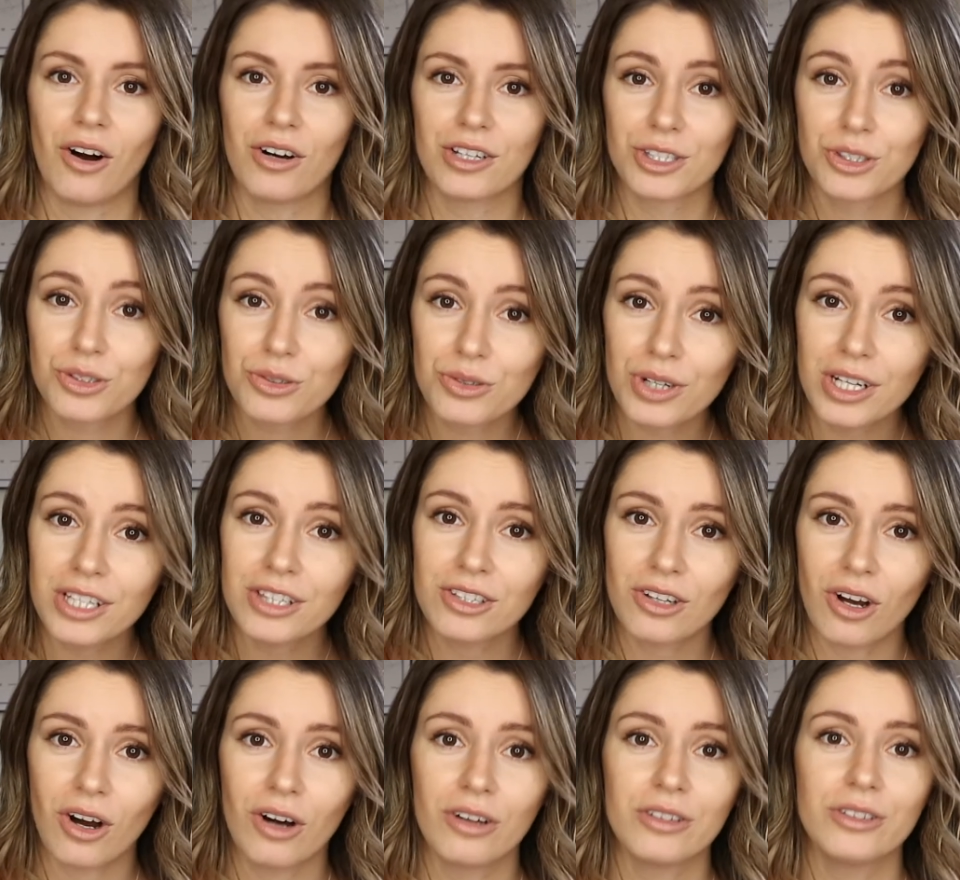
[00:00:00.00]

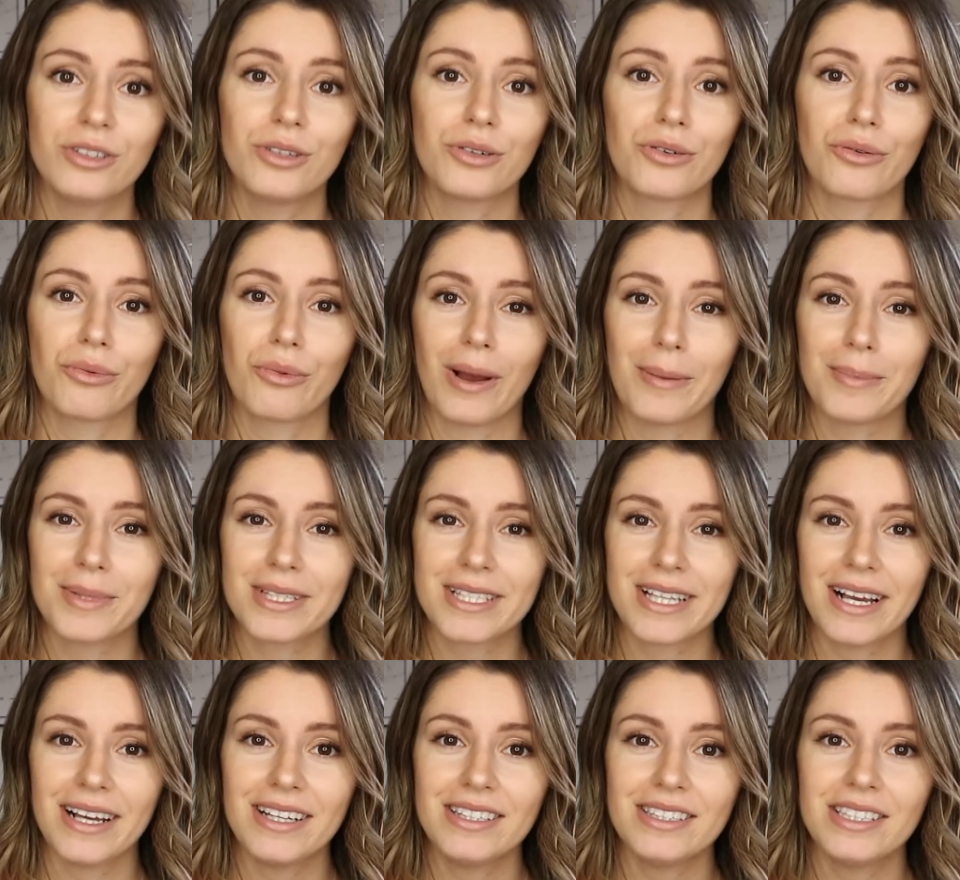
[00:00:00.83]
straight on your
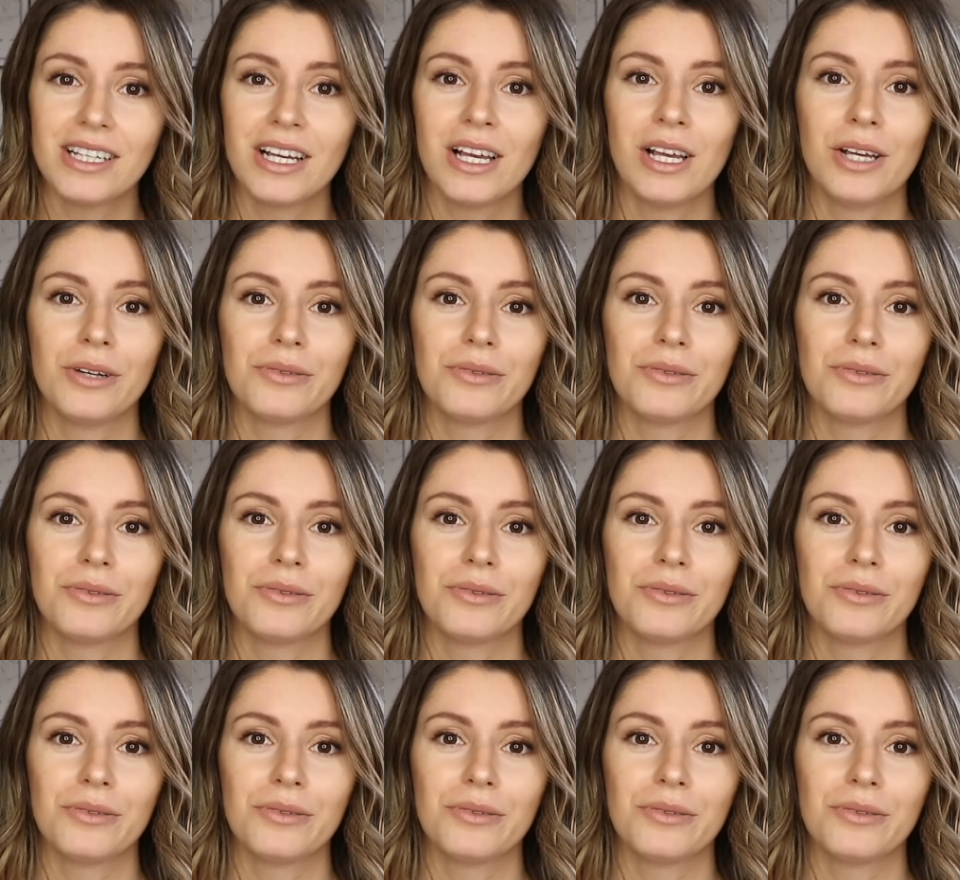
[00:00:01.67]
website,